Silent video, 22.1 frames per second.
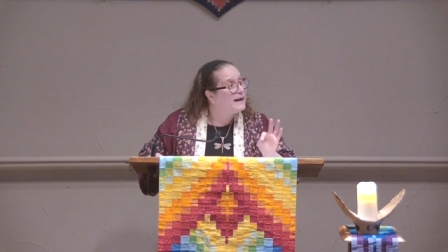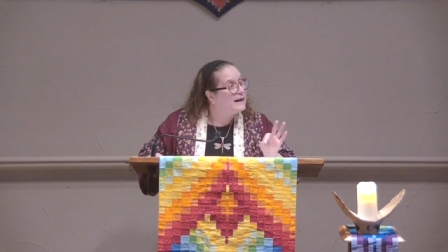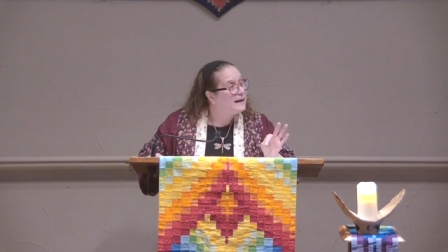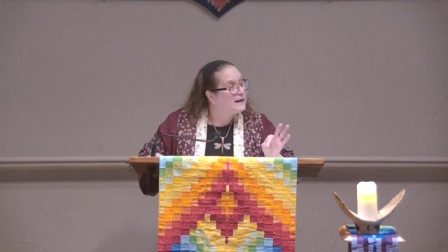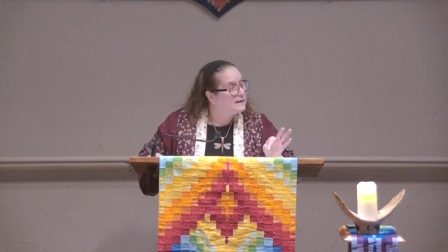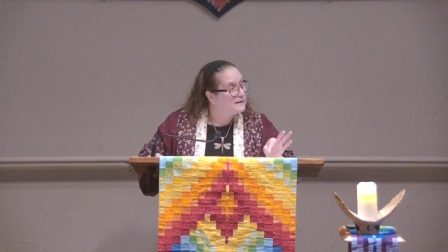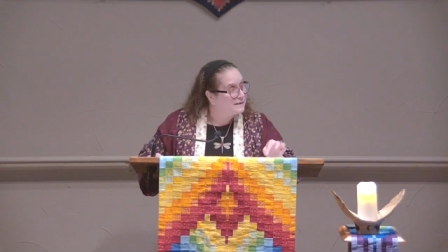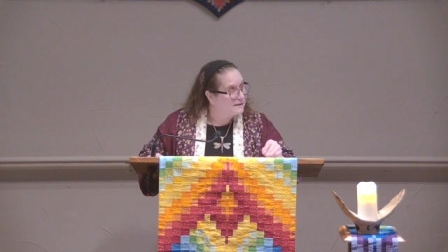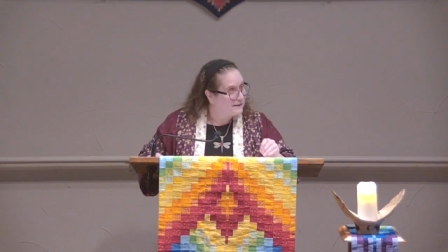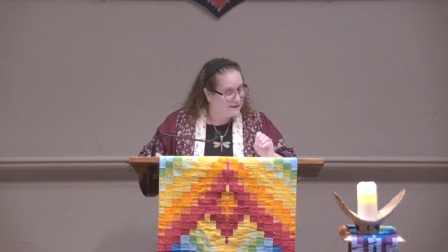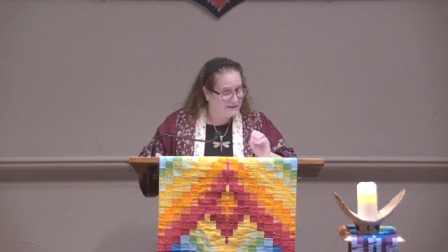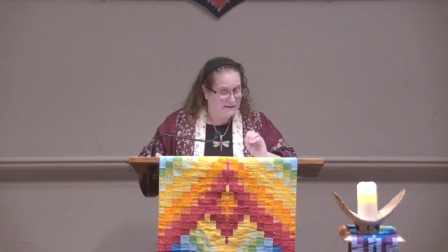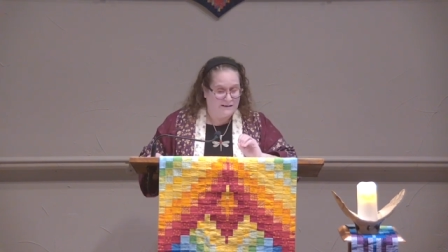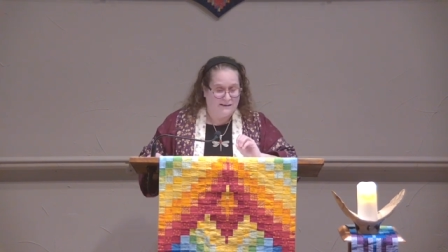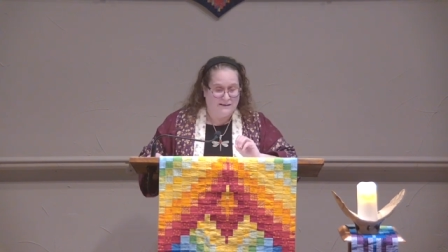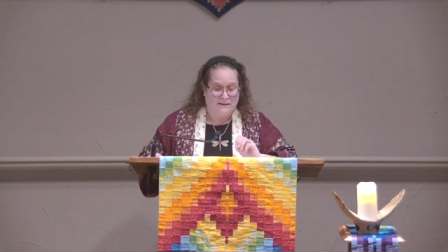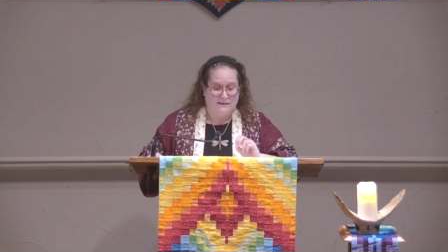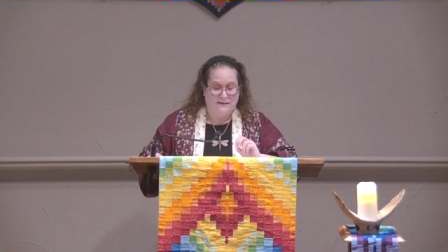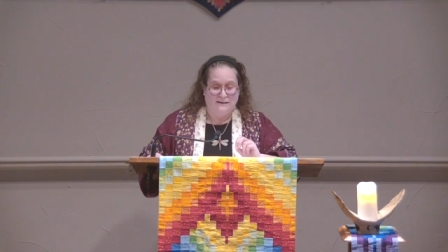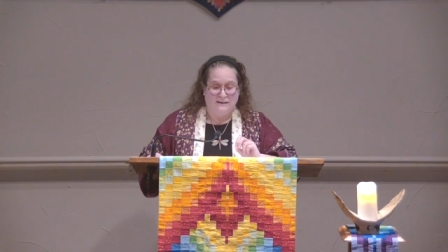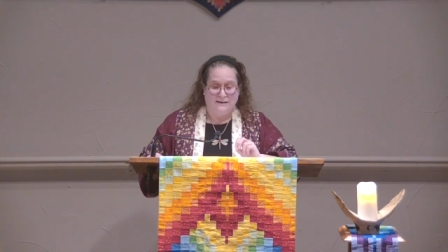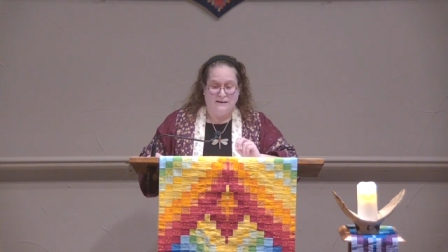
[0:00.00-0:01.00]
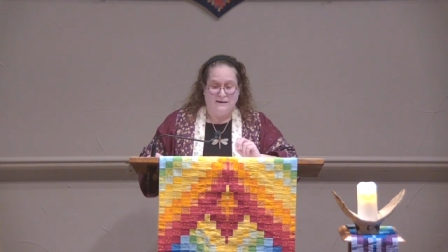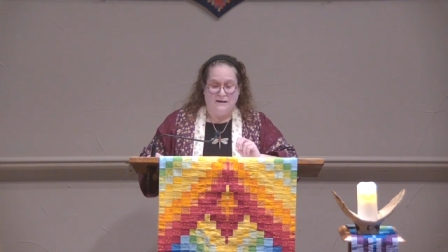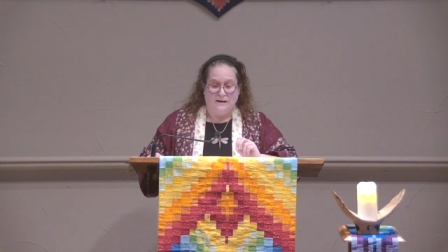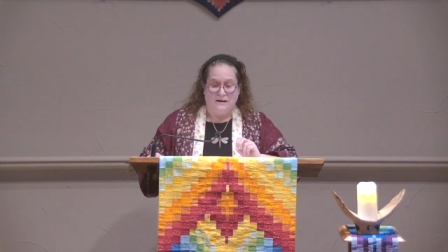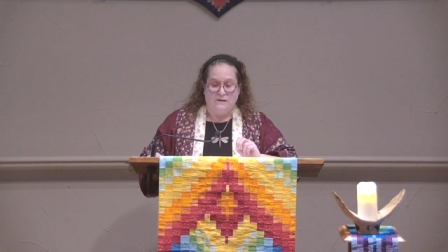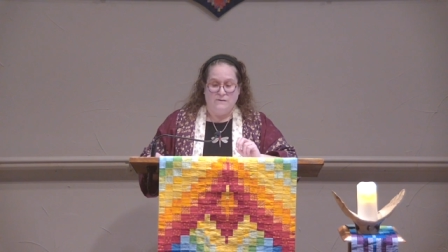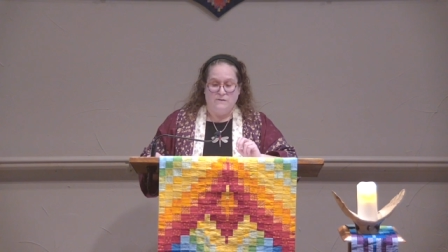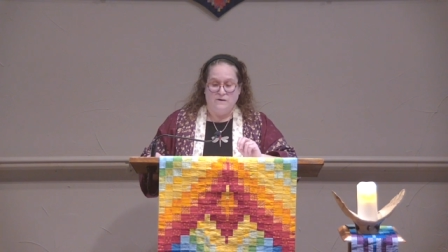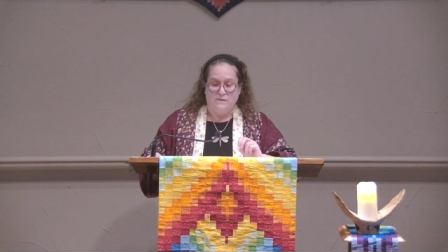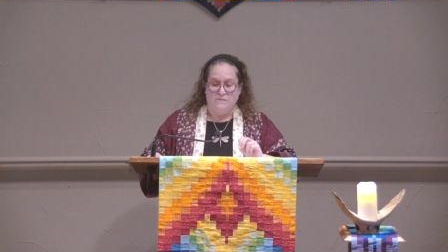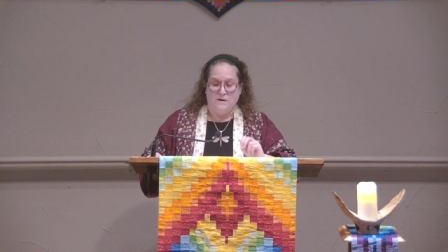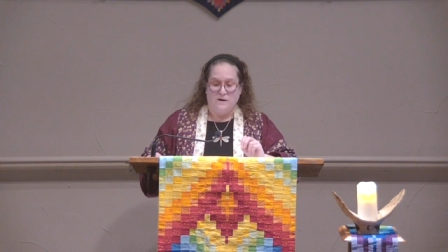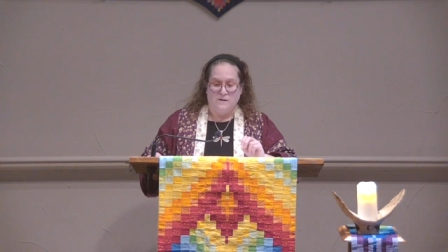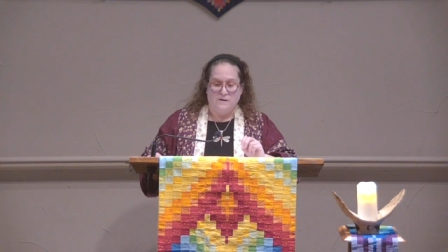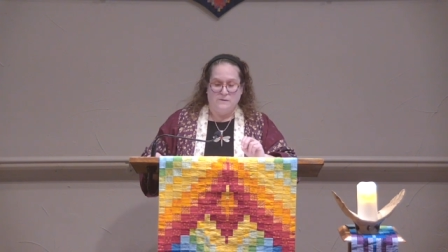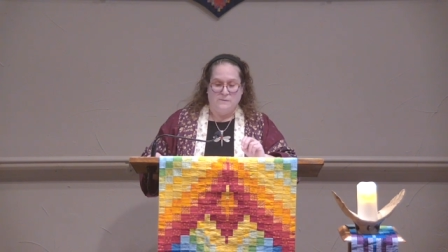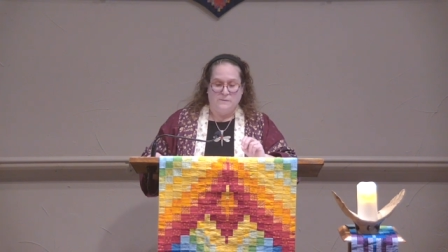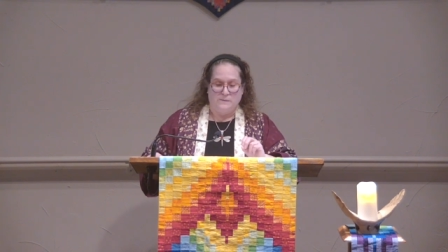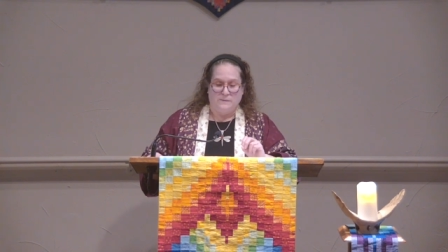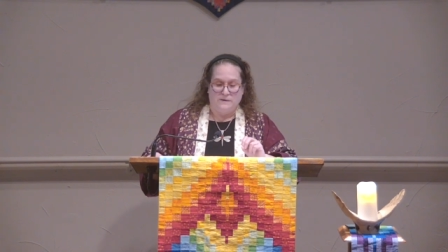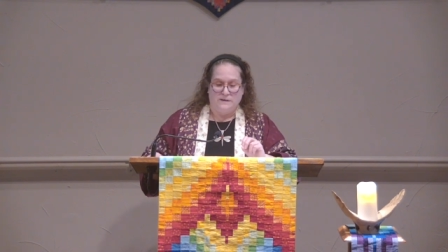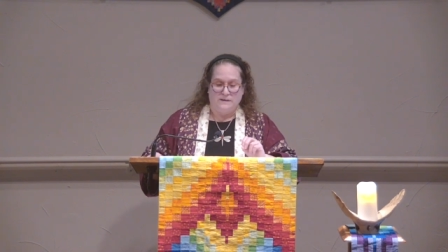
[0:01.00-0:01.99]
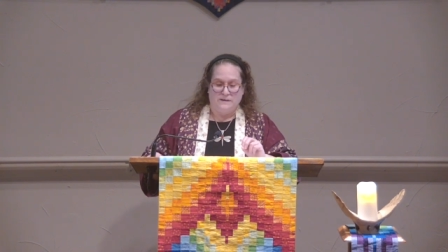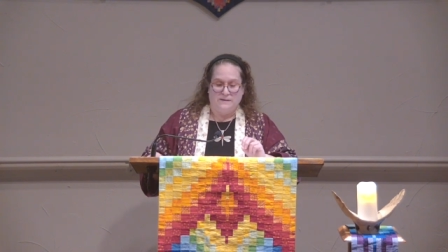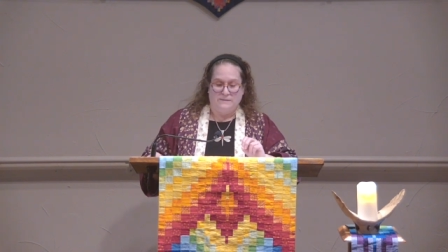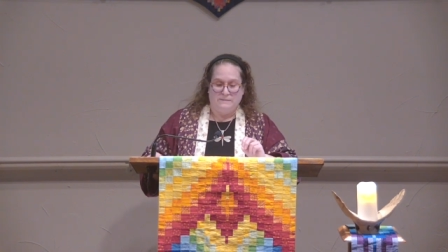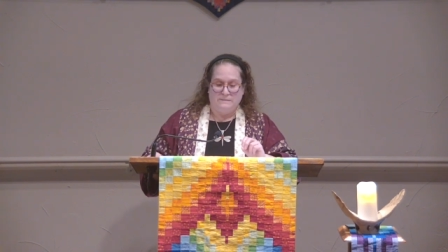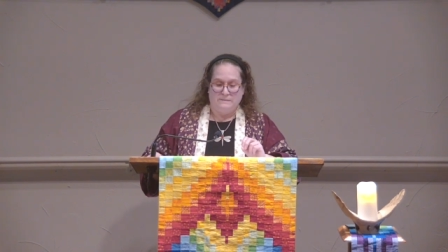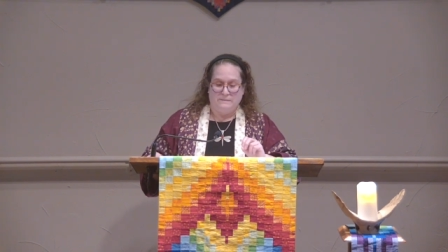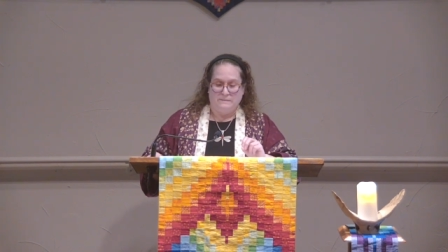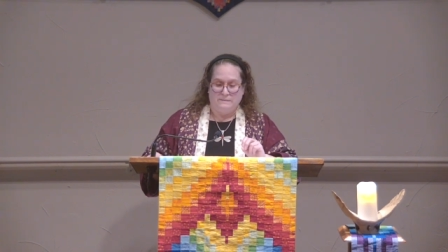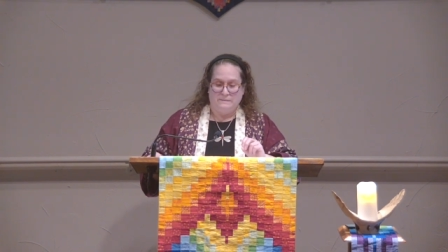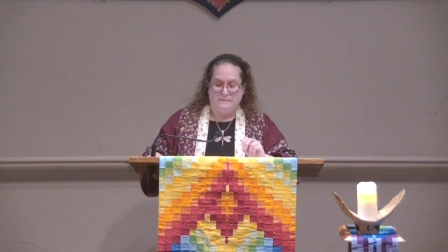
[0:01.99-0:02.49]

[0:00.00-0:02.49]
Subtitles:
parents from homes.